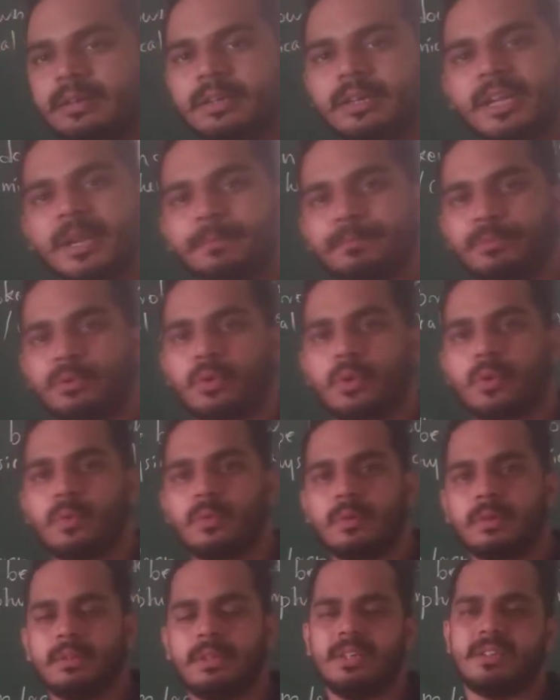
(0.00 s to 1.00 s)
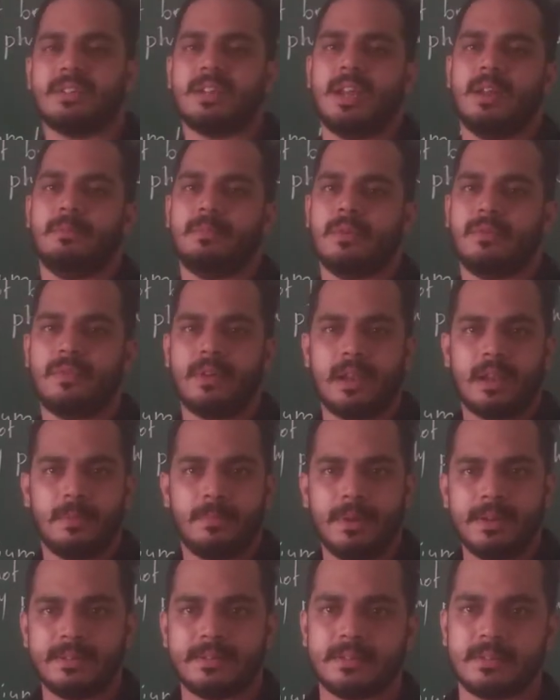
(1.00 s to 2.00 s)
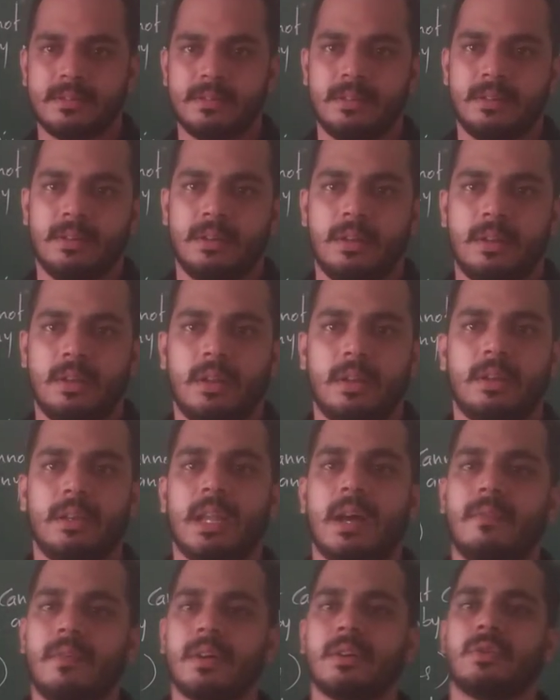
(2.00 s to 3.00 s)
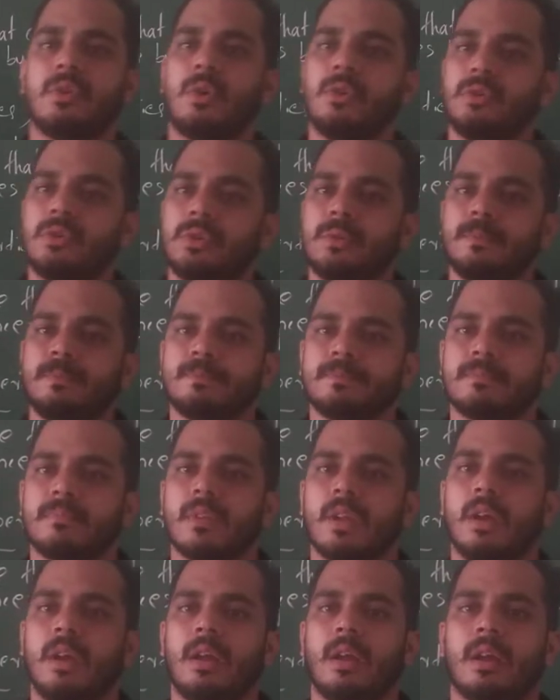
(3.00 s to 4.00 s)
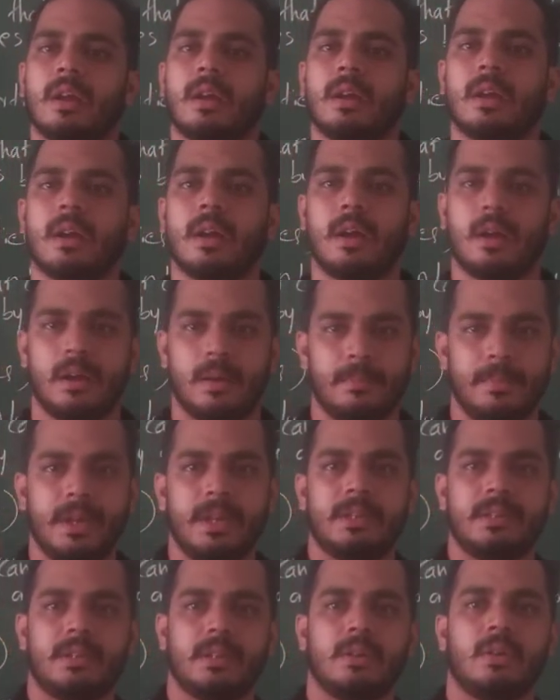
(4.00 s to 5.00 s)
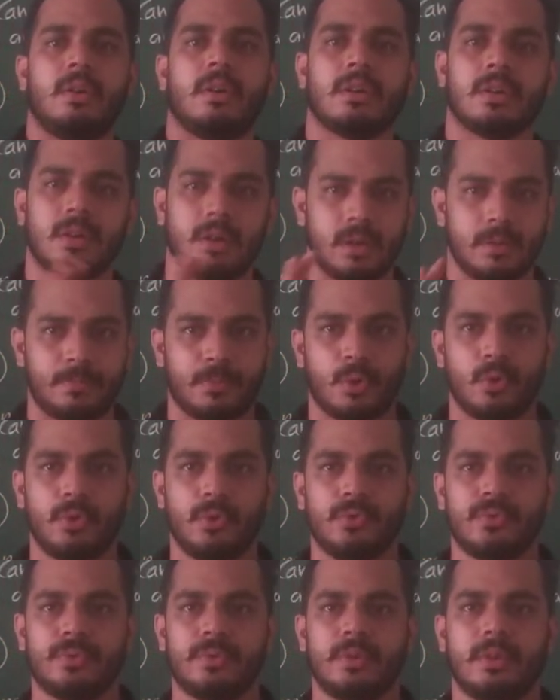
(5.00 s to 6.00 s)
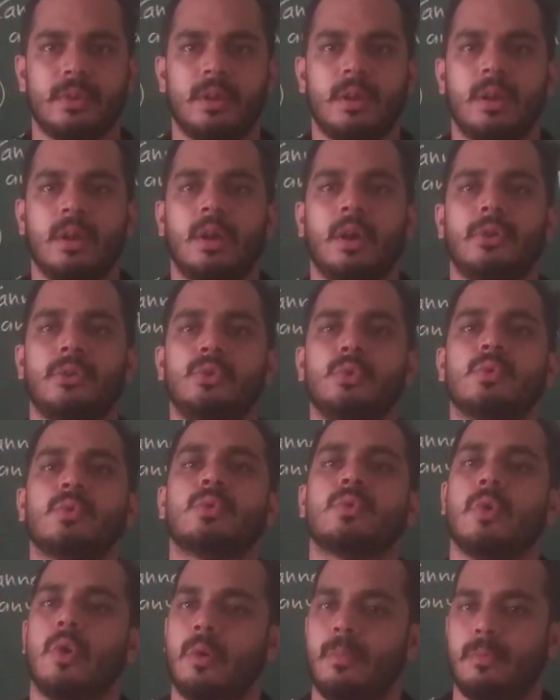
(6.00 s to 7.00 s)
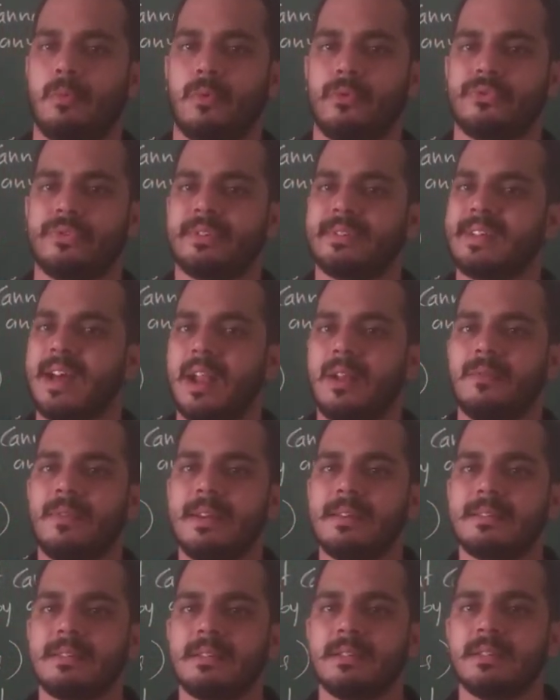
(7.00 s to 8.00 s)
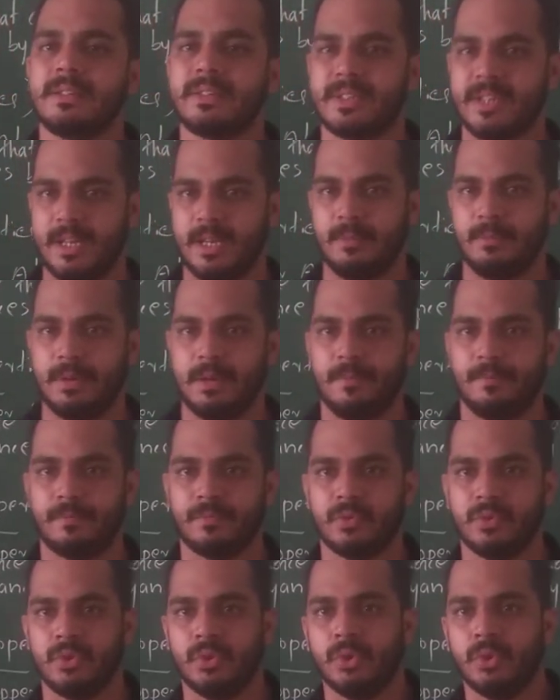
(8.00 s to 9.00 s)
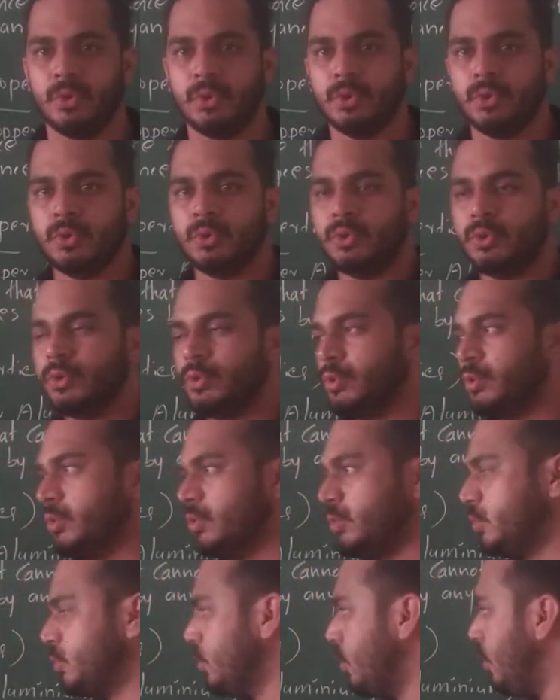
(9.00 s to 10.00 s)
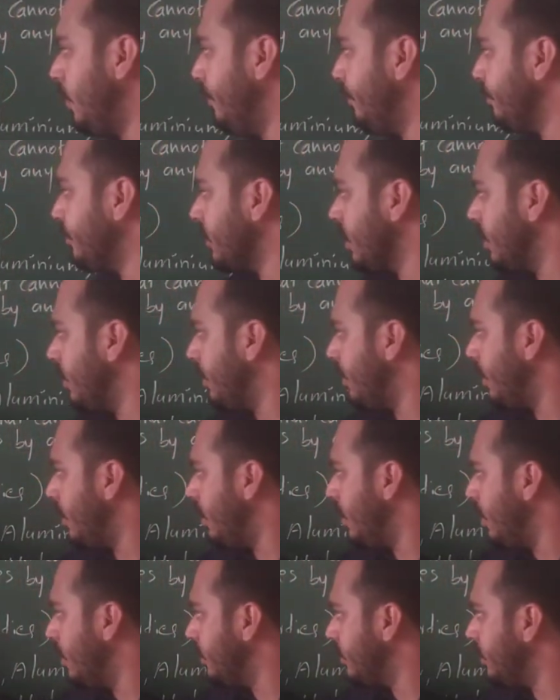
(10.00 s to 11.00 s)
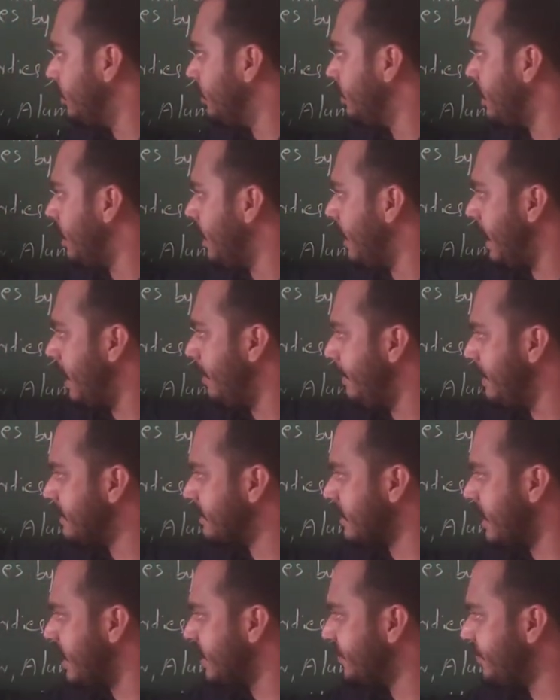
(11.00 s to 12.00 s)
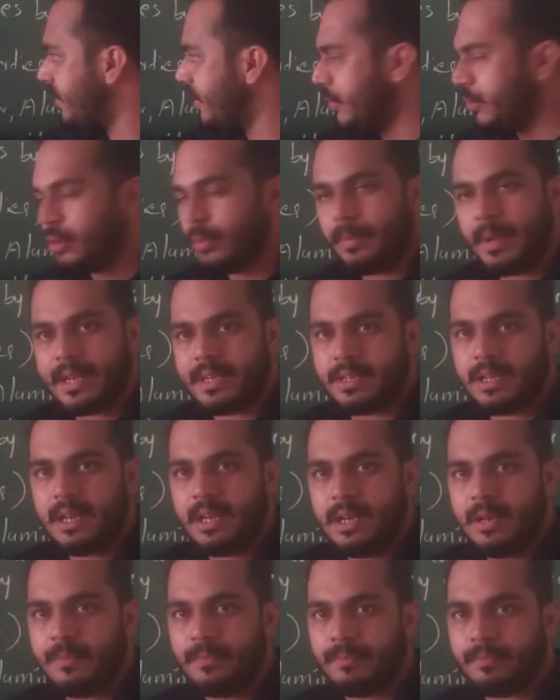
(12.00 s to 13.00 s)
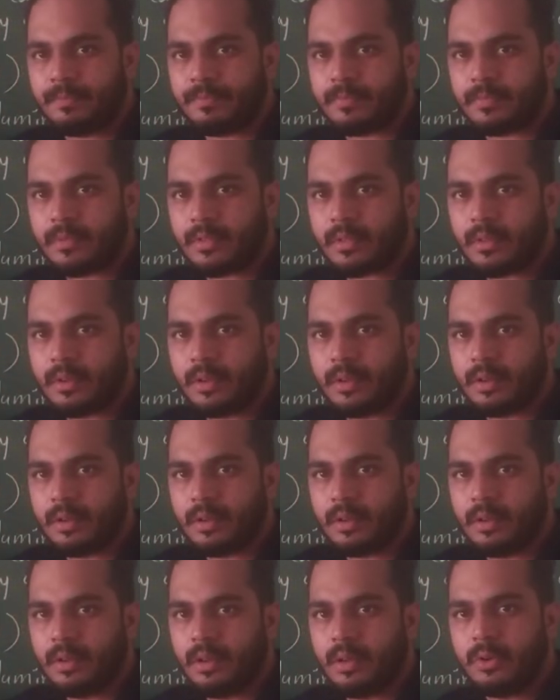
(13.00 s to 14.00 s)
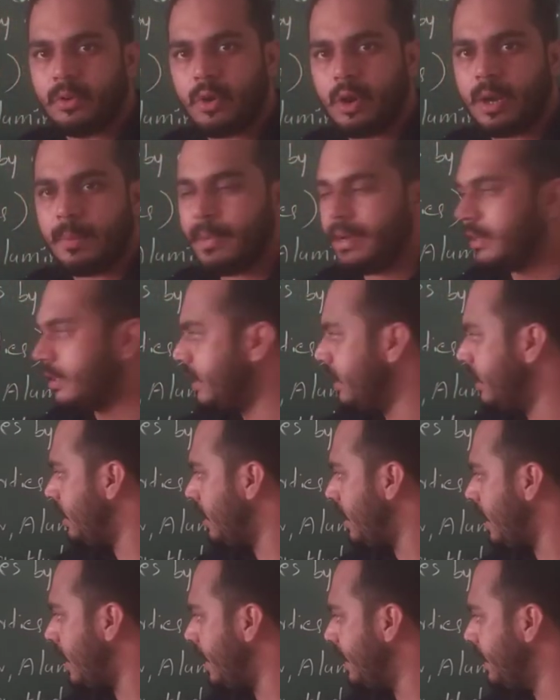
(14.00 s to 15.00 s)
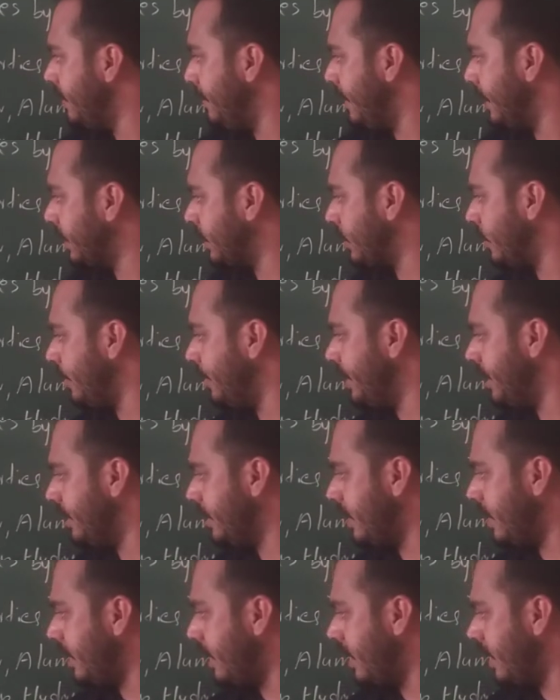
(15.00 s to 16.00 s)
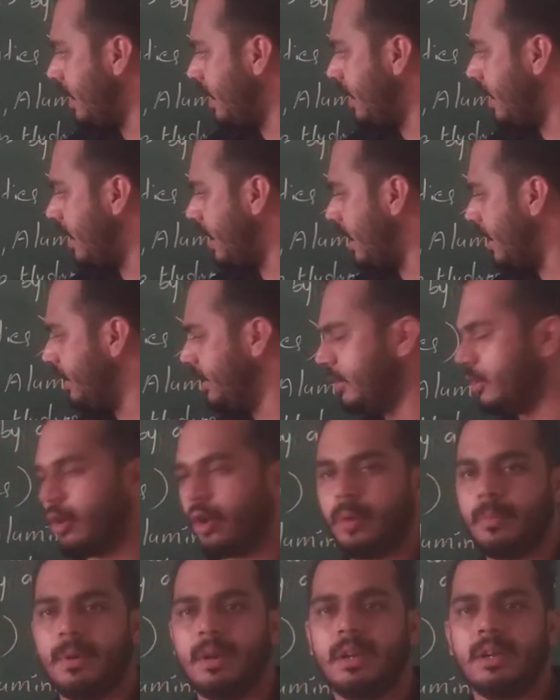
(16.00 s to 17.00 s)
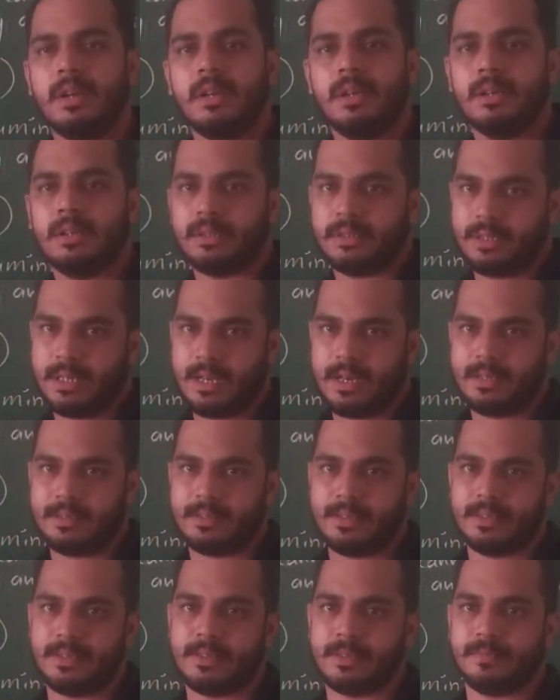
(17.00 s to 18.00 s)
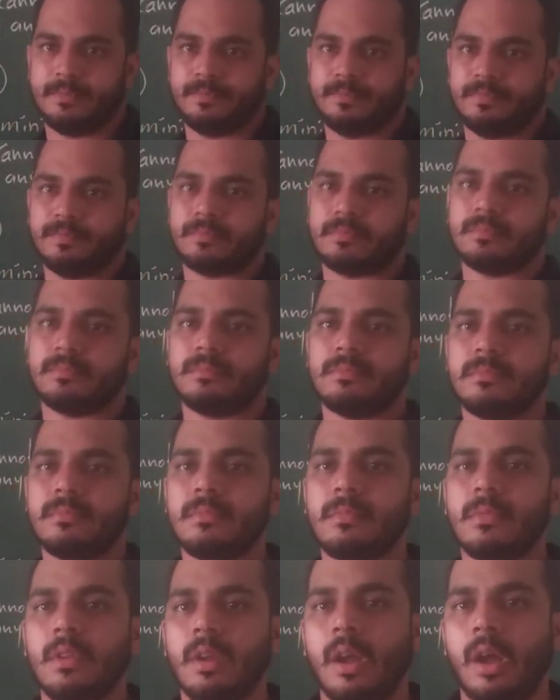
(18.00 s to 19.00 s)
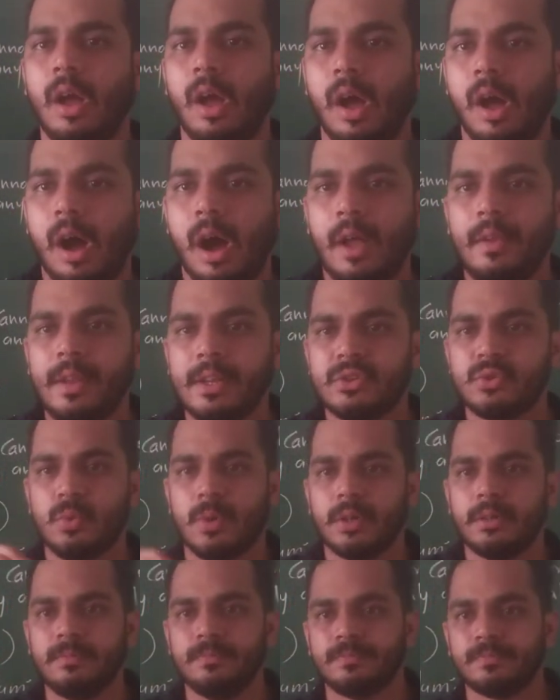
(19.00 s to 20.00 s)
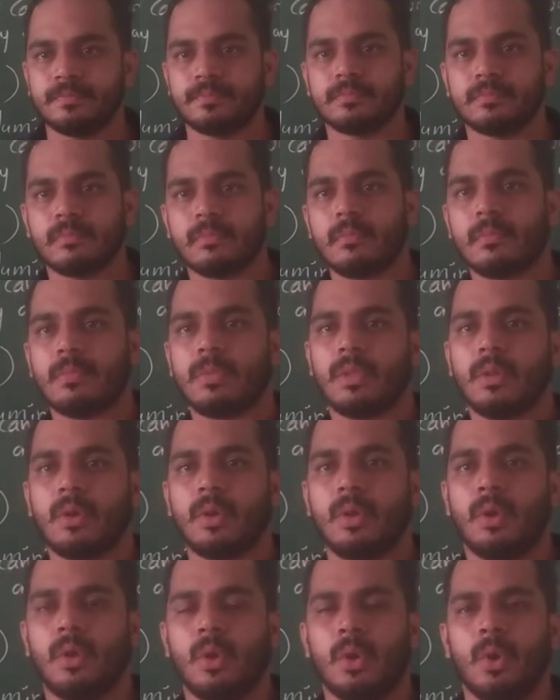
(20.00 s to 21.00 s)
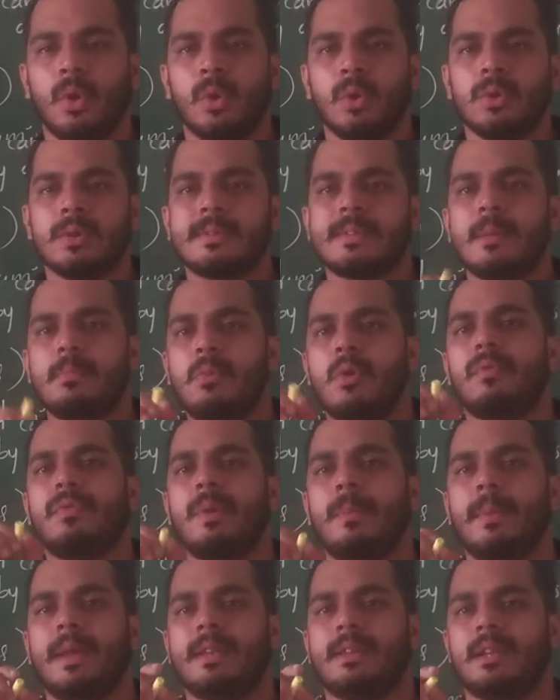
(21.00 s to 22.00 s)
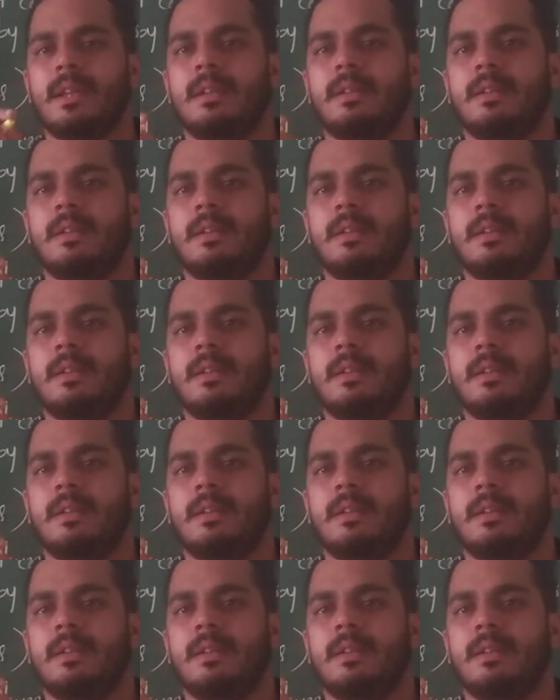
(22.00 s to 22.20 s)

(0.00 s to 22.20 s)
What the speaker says: krypton, this type of elements never go to meet or produce new compounds. It's always stable. So the elements classified into metal, non-metal and the metalloid and the noble gases. And next one, some of the metal.